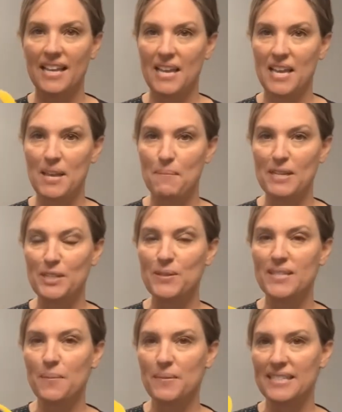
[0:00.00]
my do
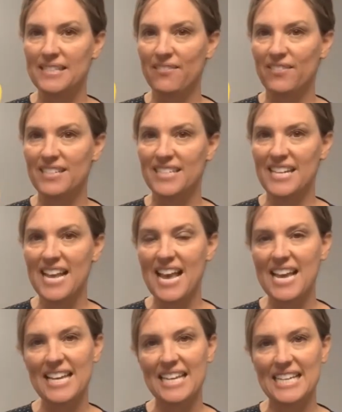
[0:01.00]
something different
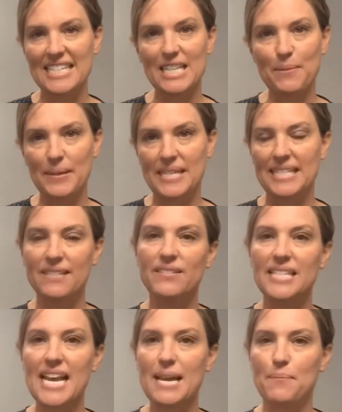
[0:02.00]
today is a piece of
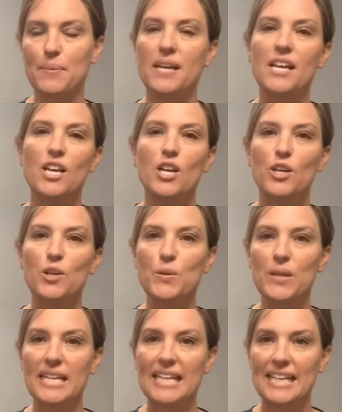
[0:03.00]
tape. You
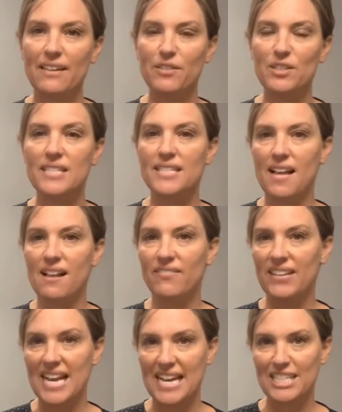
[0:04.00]
can give yourself
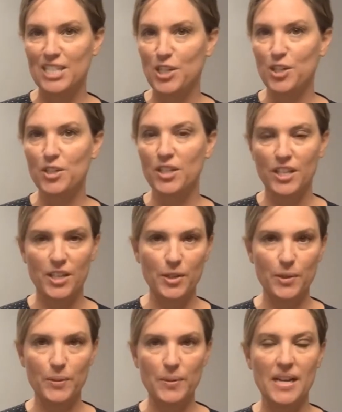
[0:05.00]
an external
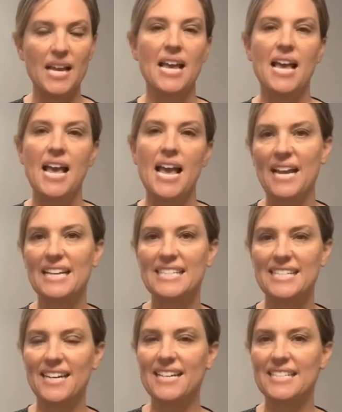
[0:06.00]
cue, and
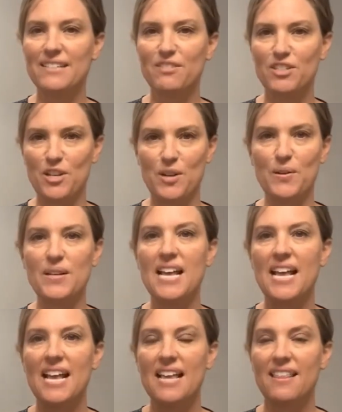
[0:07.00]
studies have shown
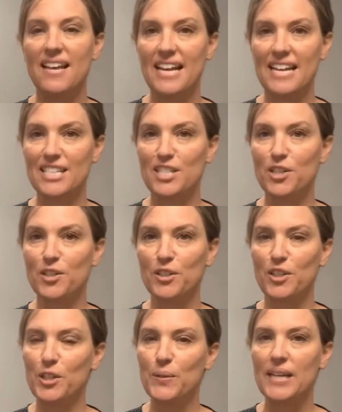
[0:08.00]
that external
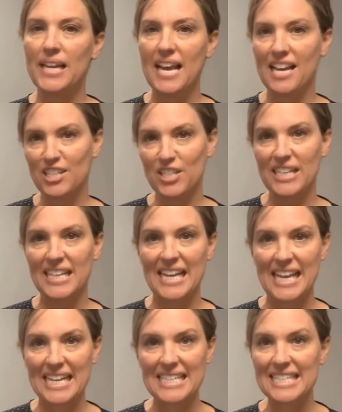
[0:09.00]
cueing actually
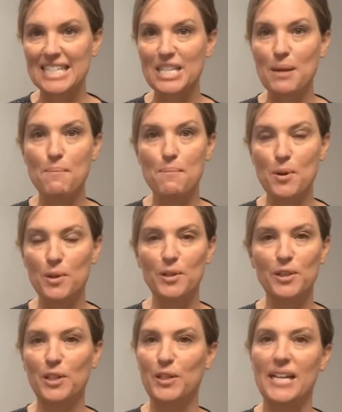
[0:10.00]
enhances motor
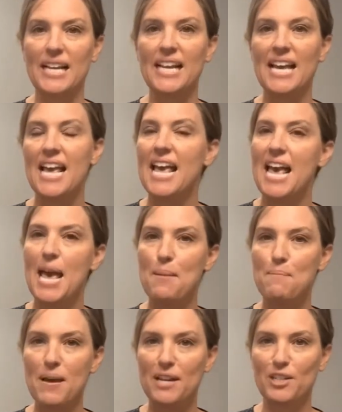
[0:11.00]
learning
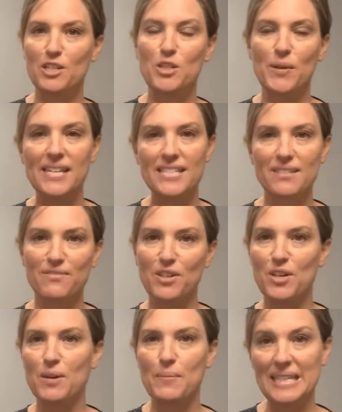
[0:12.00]
and better
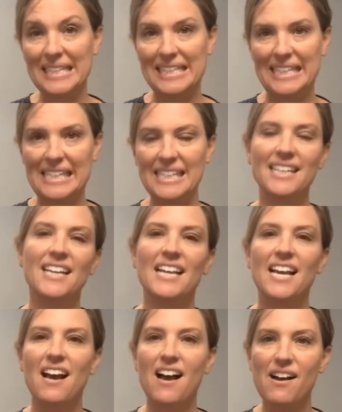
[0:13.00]
transferability
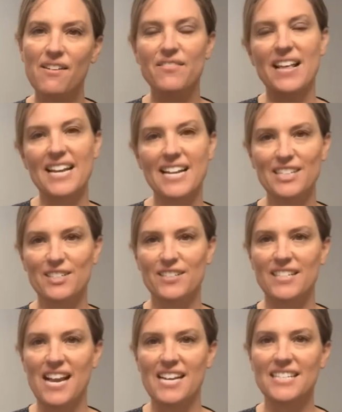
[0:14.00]
of that
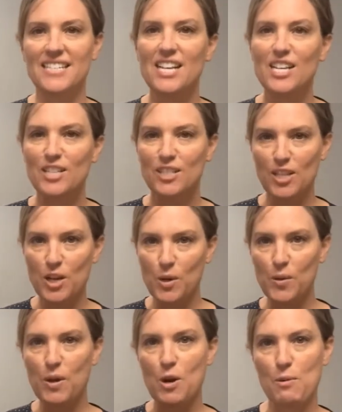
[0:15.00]
exercise.
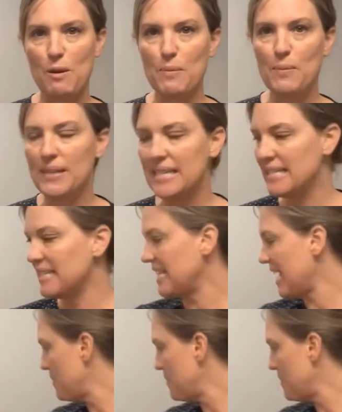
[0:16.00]
So, rip a piece of tape